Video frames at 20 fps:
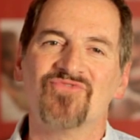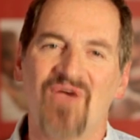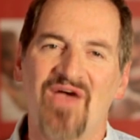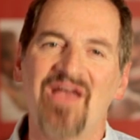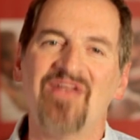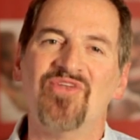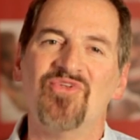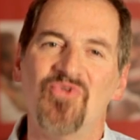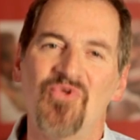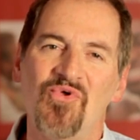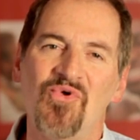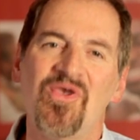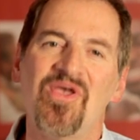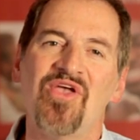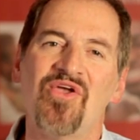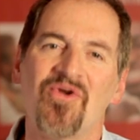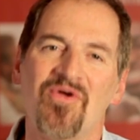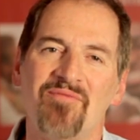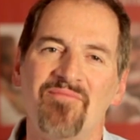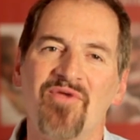try to do
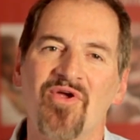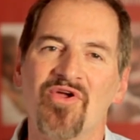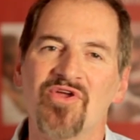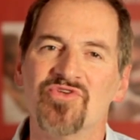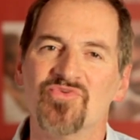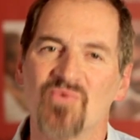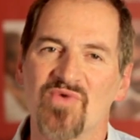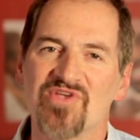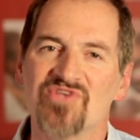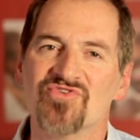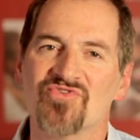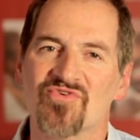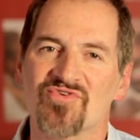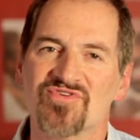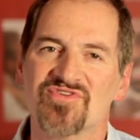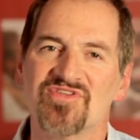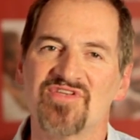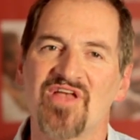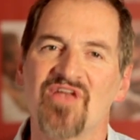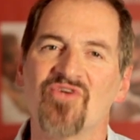here at Marriage
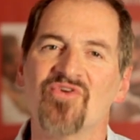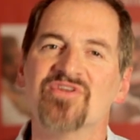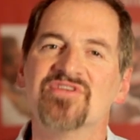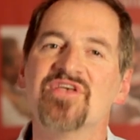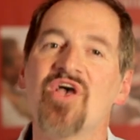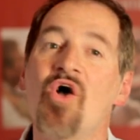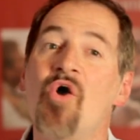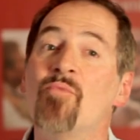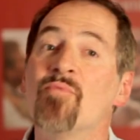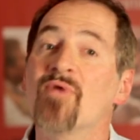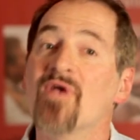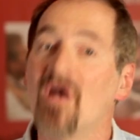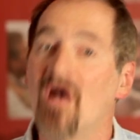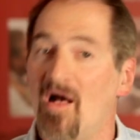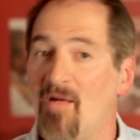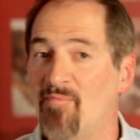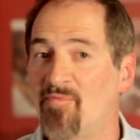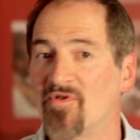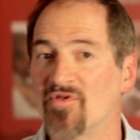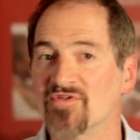Resource Center is help
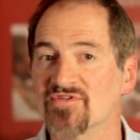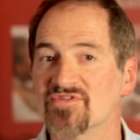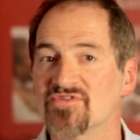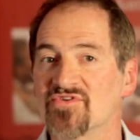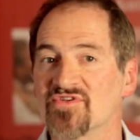couples